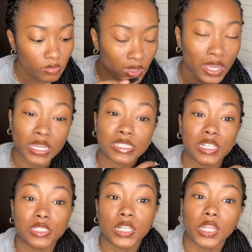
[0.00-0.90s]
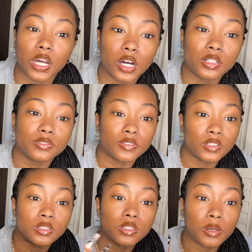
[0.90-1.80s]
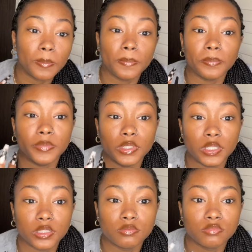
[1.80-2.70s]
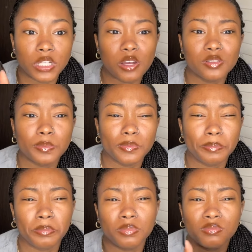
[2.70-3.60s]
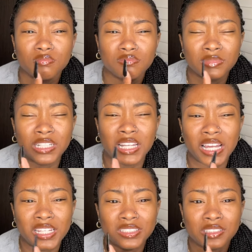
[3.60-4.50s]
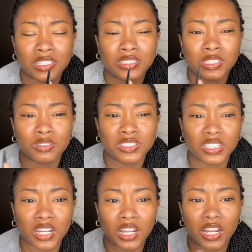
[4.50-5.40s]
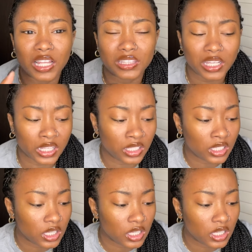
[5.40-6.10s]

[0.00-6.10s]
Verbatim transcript: I guess they took it off. But that was the last series of that, I think,